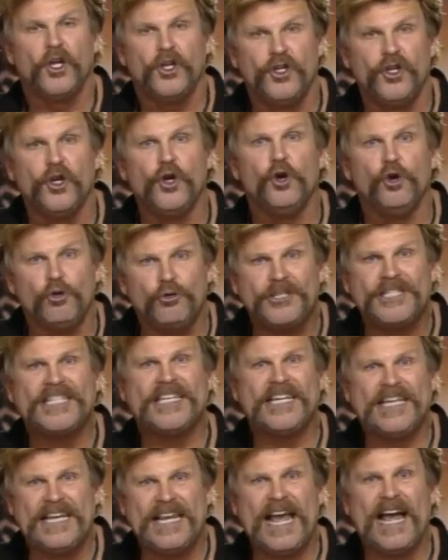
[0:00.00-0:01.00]

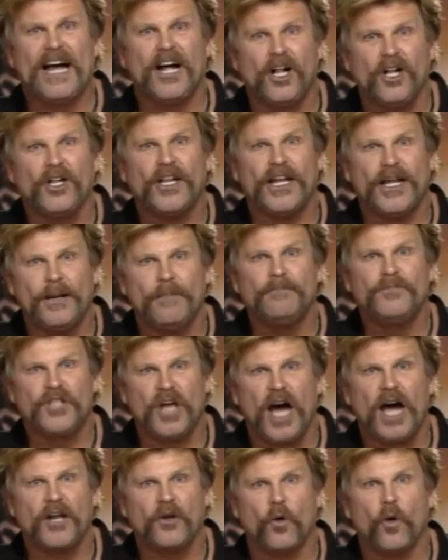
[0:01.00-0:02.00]

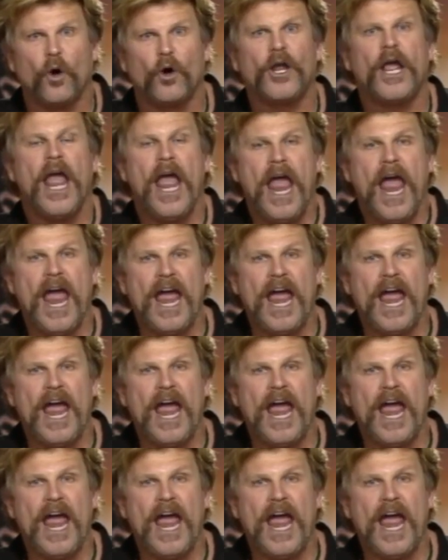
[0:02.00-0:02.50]
utlm.org,